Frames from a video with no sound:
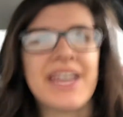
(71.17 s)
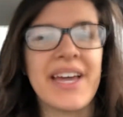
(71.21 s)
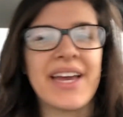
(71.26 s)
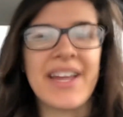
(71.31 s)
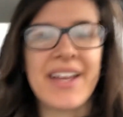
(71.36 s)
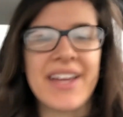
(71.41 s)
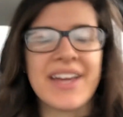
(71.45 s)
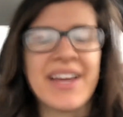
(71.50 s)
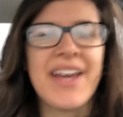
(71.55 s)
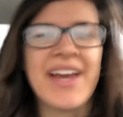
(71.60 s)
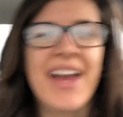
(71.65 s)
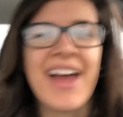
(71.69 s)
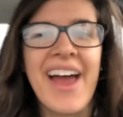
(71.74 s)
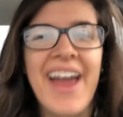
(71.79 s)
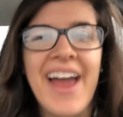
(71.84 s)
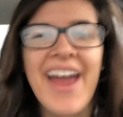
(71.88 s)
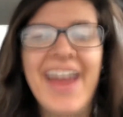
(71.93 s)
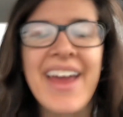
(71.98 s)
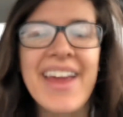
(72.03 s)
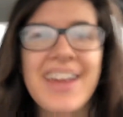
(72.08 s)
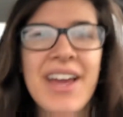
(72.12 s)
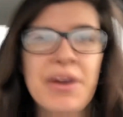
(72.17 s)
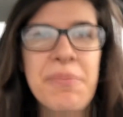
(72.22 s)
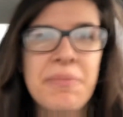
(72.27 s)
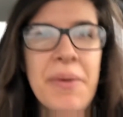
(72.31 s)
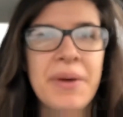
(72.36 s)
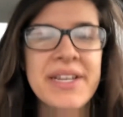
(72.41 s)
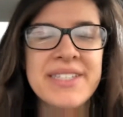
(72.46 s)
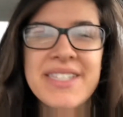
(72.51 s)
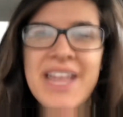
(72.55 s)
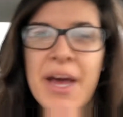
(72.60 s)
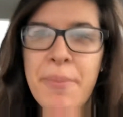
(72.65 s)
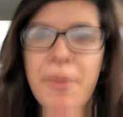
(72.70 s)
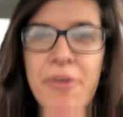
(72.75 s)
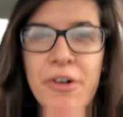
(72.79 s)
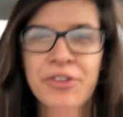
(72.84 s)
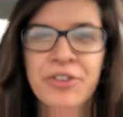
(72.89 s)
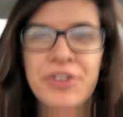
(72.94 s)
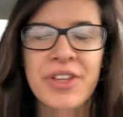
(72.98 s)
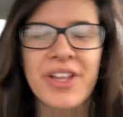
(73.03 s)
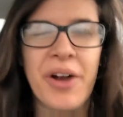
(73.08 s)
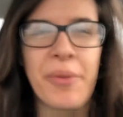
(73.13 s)
saying, hey, I might stop
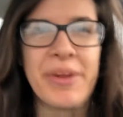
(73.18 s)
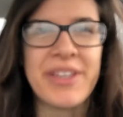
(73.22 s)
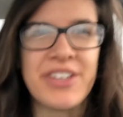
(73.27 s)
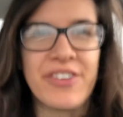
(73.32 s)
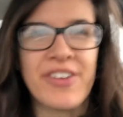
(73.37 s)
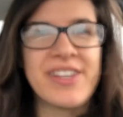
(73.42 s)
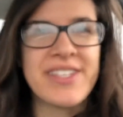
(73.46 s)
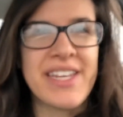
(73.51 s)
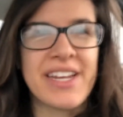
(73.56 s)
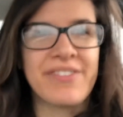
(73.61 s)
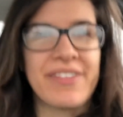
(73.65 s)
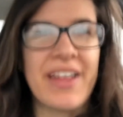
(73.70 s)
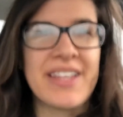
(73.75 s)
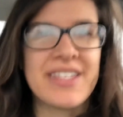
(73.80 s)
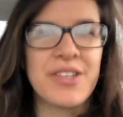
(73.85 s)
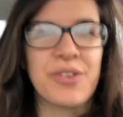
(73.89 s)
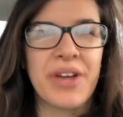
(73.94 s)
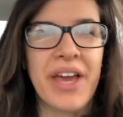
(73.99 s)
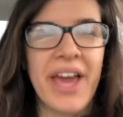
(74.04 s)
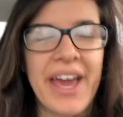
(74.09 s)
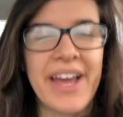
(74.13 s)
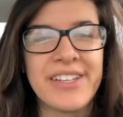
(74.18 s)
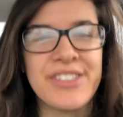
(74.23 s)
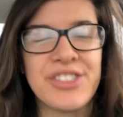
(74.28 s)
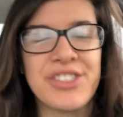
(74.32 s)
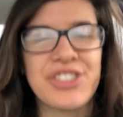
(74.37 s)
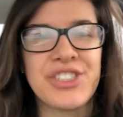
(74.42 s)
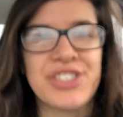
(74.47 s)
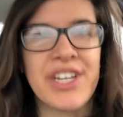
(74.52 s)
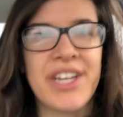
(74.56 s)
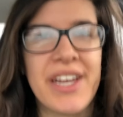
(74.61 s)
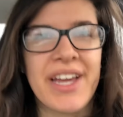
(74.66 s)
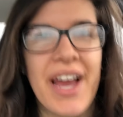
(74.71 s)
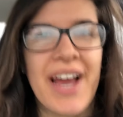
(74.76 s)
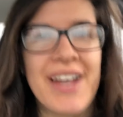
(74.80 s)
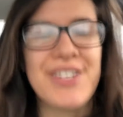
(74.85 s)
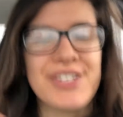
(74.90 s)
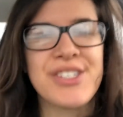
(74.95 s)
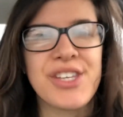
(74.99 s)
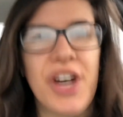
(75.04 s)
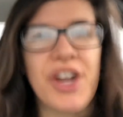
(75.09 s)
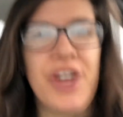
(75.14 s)
over for a little bit to visit if that's okay. And she, I
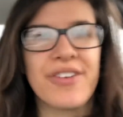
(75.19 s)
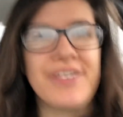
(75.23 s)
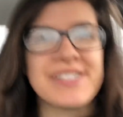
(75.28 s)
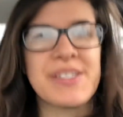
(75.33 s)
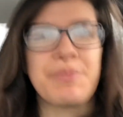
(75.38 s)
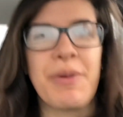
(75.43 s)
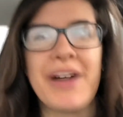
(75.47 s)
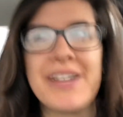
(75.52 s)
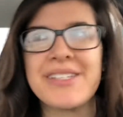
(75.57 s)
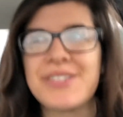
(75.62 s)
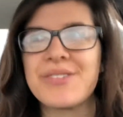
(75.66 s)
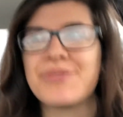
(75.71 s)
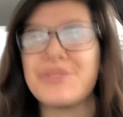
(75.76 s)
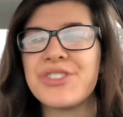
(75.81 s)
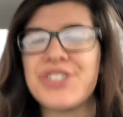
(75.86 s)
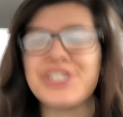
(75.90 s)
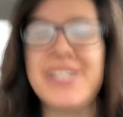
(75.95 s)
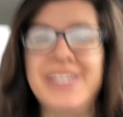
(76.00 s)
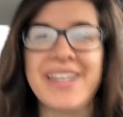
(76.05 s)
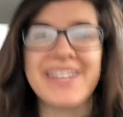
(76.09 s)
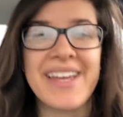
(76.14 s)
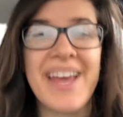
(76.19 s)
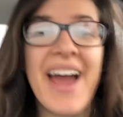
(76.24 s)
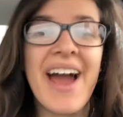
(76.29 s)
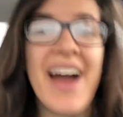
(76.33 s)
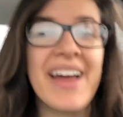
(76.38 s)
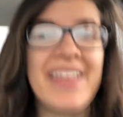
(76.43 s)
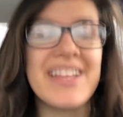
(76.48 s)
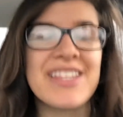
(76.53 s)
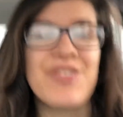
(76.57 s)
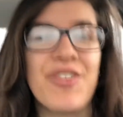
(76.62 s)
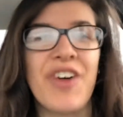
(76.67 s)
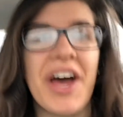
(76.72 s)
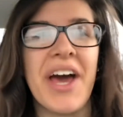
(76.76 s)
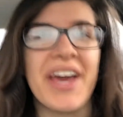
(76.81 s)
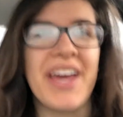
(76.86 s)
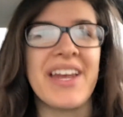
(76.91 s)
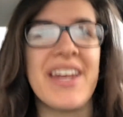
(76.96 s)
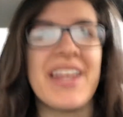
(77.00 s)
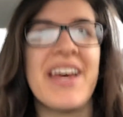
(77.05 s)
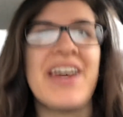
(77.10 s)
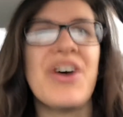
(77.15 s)
just saw her response. She said, yeah, that's
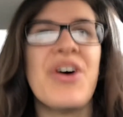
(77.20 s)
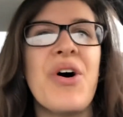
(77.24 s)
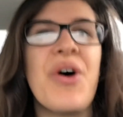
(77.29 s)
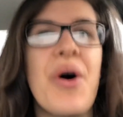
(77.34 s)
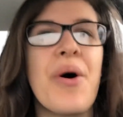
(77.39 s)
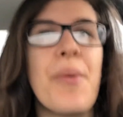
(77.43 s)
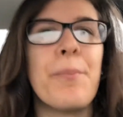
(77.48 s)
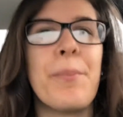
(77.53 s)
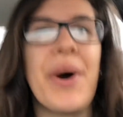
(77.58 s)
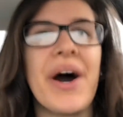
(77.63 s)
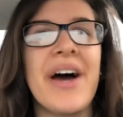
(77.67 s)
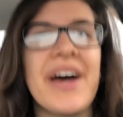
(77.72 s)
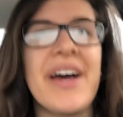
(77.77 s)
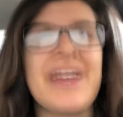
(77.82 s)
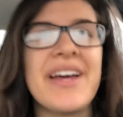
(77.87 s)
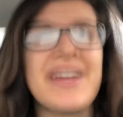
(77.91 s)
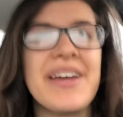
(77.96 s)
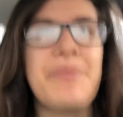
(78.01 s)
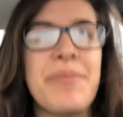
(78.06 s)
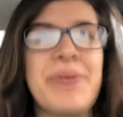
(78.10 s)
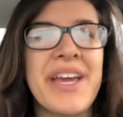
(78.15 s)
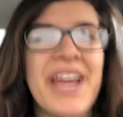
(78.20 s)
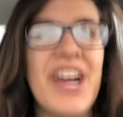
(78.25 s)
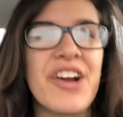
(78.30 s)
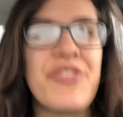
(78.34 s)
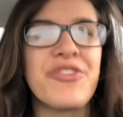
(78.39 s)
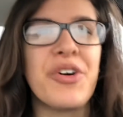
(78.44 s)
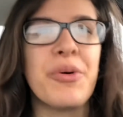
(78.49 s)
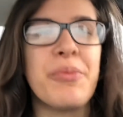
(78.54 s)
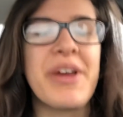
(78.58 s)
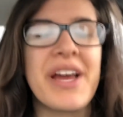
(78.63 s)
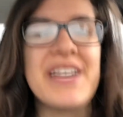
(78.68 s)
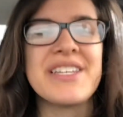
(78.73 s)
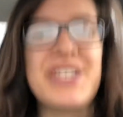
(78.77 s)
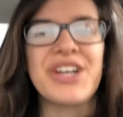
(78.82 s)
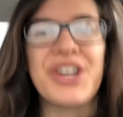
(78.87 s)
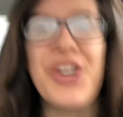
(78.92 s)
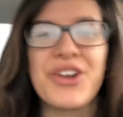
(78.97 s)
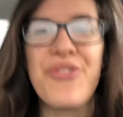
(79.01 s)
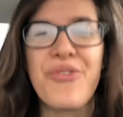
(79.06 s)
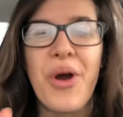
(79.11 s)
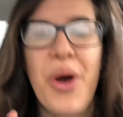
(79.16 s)
fine, but be careful because
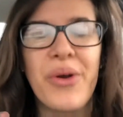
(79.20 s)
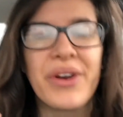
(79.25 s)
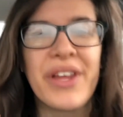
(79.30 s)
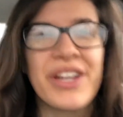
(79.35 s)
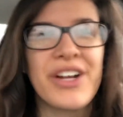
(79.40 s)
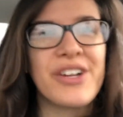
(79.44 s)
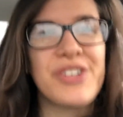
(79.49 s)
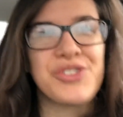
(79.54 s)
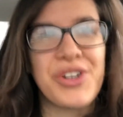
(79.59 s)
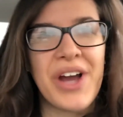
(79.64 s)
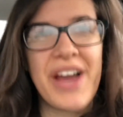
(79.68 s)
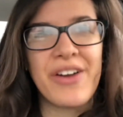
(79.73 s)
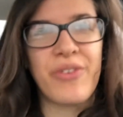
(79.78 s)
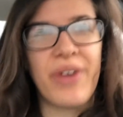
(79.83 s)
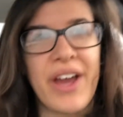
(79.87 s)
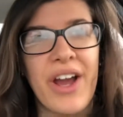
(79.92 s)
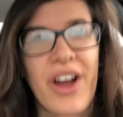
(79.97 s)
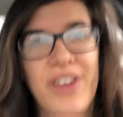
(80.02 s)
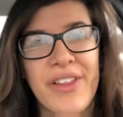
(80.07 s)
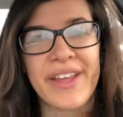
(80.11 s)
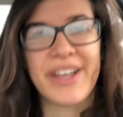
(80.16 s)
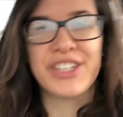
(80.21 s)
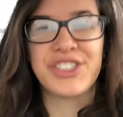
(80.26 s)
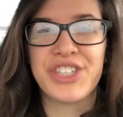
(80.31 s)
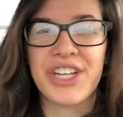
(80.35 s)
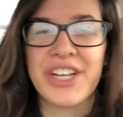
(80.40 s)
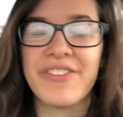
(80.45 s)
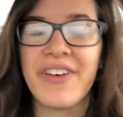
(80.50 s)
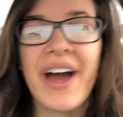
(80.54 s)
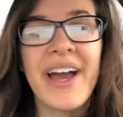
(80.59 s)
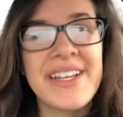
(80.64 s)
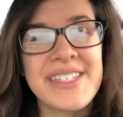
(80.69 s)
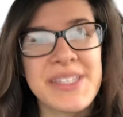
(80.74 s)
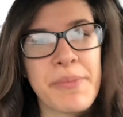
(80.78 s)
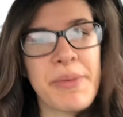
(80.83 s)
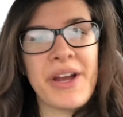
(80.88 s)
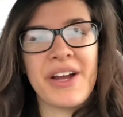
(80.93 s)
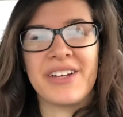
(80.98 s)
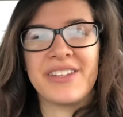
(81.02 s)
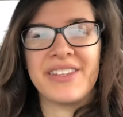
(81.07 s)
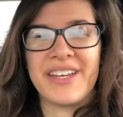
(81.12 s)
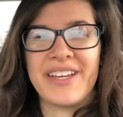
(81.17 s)
her road and her driveway are like a sheet of ice
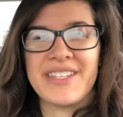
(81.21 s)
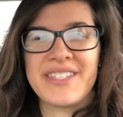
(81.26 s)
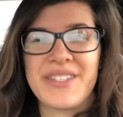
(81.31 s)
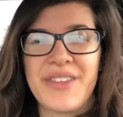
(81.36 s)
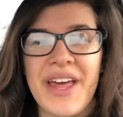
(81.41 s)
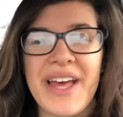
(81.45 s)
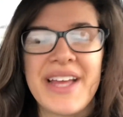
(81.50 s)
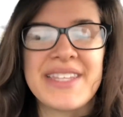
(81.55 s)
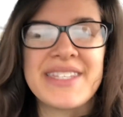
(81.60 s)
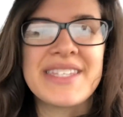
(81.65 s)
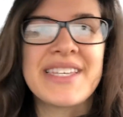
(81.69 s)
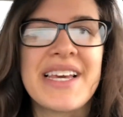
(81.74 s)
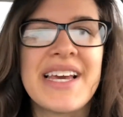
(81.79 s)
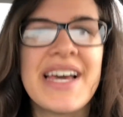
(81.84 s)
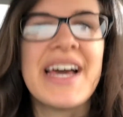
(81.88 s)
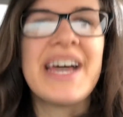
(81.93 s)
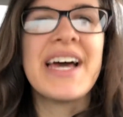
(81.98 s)
apparently. So that's